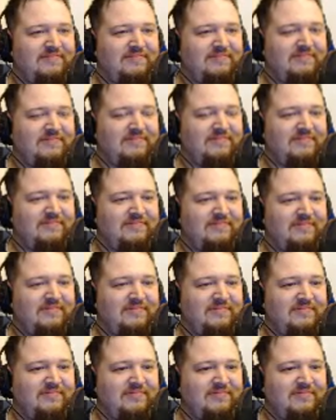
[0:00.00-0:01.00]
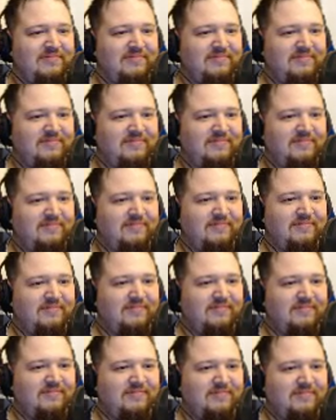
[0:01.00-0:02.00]

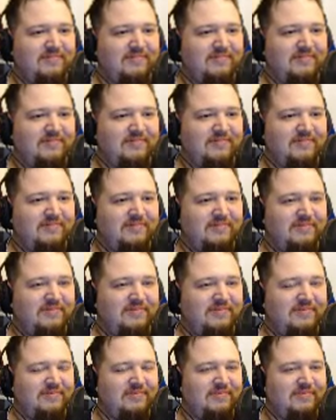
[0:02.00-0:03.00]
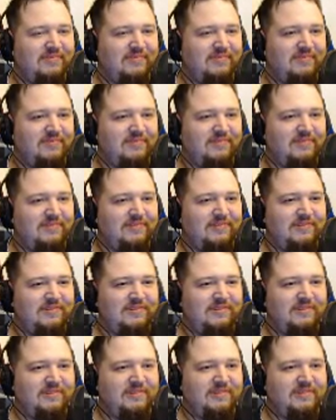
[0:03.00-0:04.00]

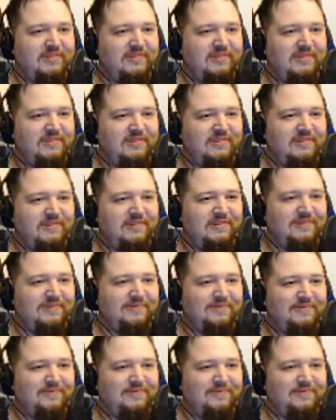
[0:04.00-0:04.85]
This person isn't speaking.